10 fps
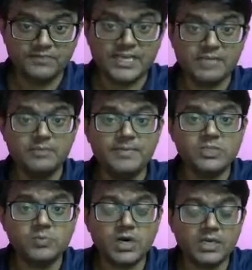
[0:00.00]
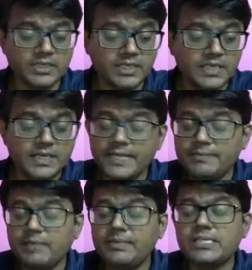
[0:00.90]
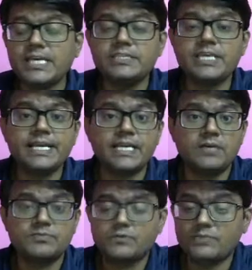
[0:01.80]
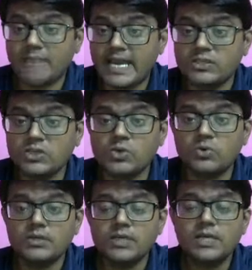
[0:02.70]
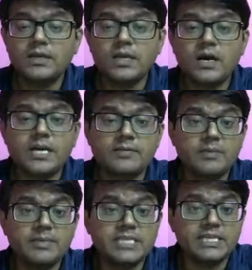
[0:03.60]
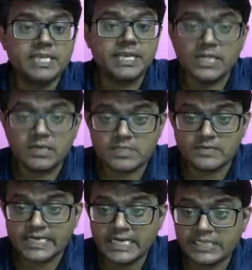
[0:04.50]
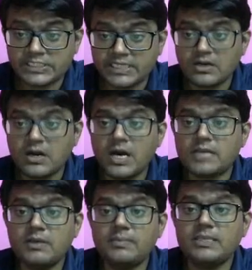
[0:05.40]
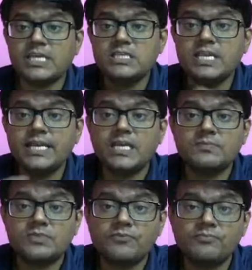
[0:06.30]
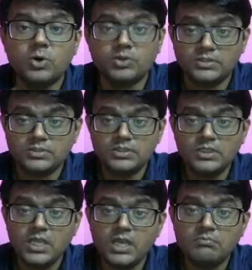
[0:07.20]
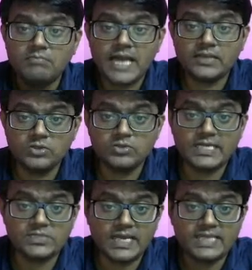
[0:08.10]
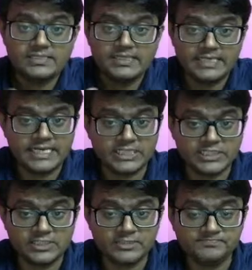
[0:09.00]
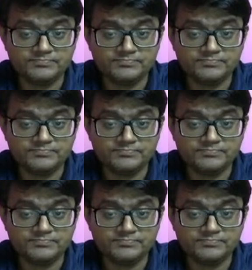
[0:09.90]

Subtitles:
Variable means what? It may be changing in terms of the magnitude, or it may be changing in terms of the direction, or it may be changing in terms of both magnitude as well as direction.